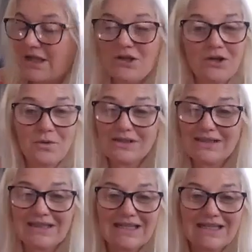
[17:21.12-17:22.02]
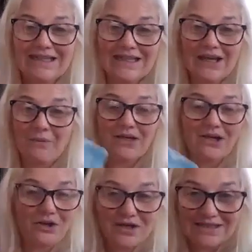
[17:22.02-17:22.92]
once again, I
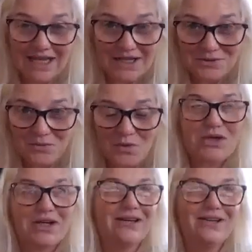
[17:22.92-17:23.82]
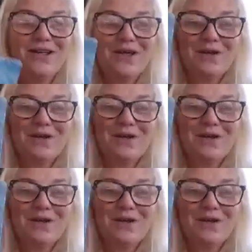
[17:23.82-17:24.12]
know these cards are water,